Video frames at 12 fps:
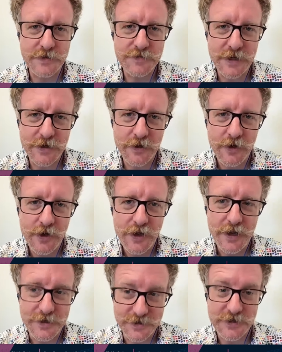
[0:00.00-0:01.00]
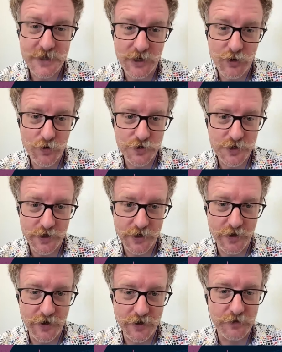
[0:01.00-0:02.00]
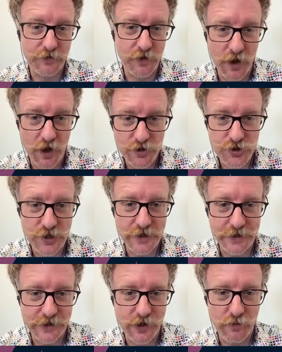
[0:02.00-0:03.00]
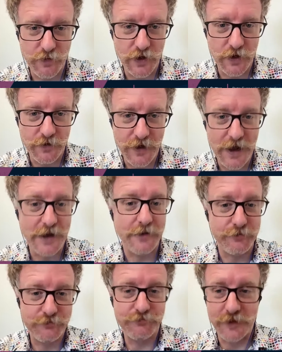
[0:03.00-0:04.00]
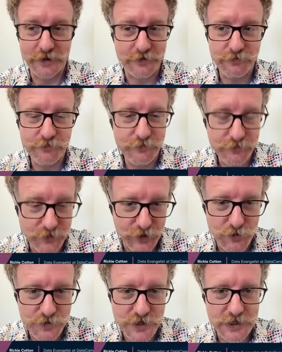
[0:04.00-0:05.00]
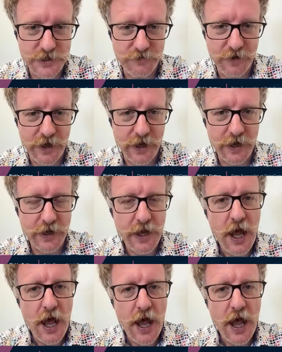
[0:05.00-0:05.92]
it seems like existing laws are going to largely cover eh, the use cases of AI.